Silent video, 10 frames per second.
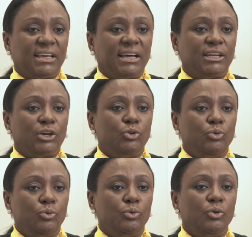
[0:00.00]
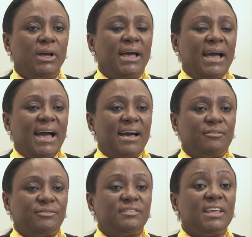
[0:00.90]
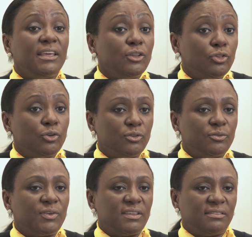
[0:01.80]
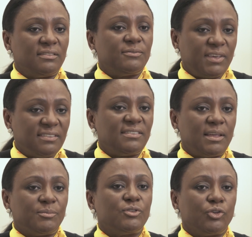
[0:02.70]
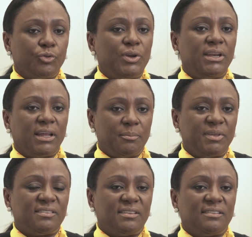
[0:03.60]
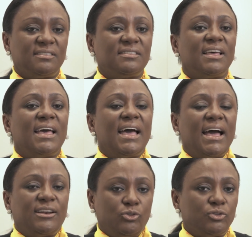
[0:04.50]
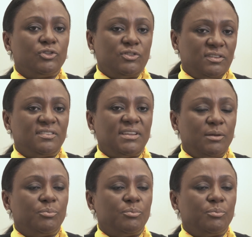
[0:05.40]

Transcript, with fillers: Ghana who have taken those first, first steps to green our business and also to stay